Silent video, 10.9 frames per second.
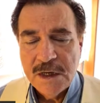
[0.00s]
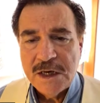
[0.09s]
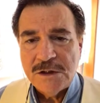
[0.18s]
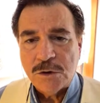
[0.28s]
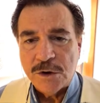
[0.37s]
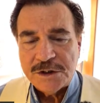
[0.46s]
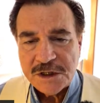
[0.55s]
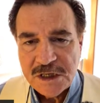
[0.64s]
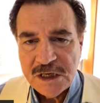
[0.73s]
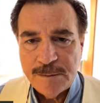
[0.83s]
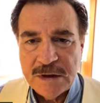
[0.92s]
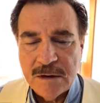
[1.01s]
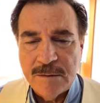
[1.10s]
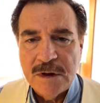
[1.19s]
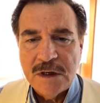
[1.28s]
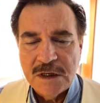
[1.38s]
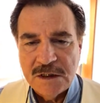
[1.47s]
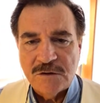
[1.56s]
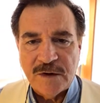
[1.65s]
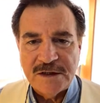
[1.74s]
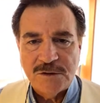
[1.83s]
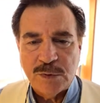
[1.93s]
He's going to keep him in his
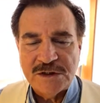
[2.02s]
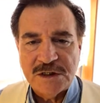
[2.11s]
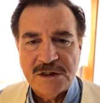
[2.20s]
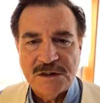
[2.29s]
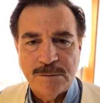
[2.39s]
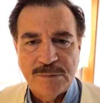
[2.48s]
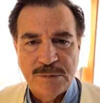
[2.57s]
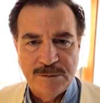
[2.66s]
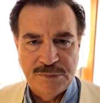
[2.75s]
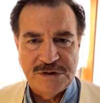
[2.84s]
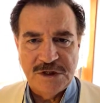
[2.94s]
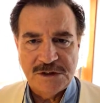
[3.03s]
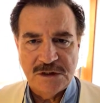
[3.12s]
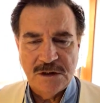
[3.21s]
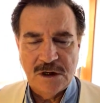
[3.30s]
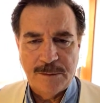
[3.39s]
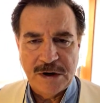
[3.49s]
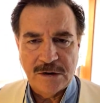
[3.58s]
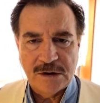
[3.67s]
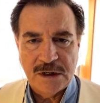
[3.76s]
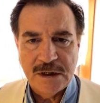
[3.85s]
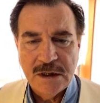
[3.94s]
vice president's position,
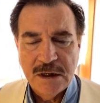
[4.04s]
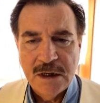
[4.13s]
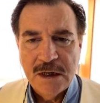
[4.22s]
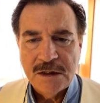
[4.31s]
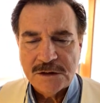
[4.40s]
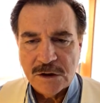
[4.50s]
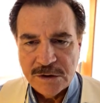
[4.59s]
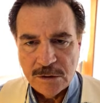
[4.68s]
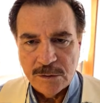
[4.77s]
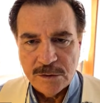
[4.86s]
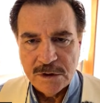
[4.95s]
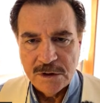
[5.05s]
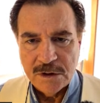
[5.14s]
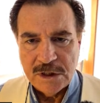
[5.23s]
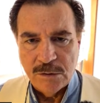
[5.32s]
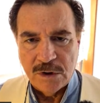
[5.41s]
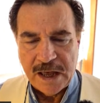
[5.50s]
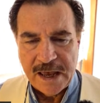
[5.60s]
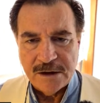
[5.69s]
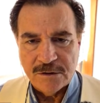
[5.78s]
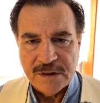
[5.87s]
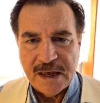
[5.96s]
apparently. So he will
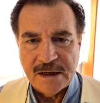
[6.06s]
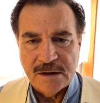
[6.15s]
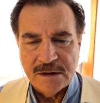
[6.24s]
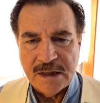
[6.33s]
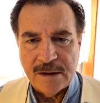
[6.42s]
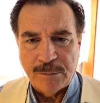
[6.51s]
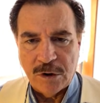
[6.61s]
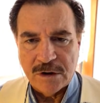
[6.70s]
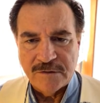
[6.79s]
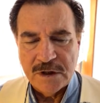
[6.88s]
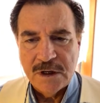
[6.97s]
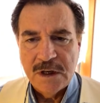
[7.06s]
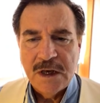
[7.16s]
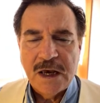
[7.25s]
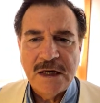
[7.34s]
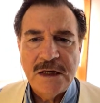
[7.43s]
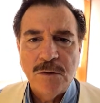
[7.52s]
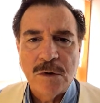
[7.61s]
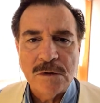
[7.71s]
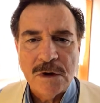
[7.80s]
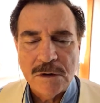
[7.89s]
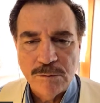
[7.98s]
anchor that part of it, and he
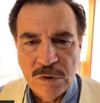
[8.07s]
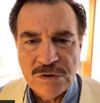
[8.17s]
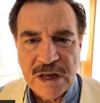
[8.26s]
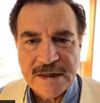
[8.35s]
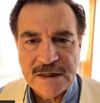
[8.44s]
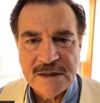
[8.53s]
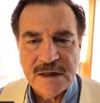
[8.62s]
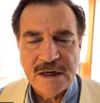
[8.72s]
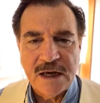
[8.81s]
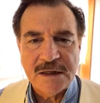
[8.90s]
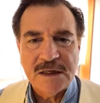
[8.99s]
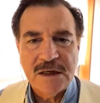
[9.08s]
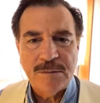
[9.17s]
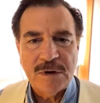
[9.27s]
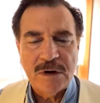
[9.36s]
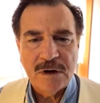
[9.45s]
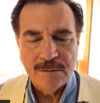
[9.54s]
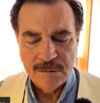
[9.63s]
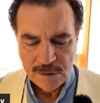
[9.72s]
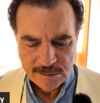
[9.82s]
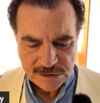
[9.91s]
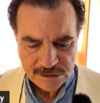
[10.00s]
will more likely than not keep
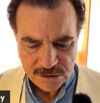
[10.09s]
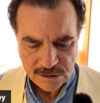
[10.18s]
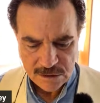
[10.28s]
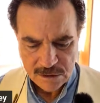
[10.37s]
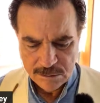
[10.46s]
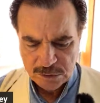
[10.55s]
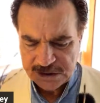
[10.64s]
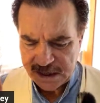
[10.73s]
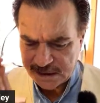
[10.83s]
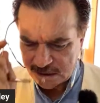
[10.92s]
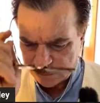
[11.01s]
Mr. Motegi.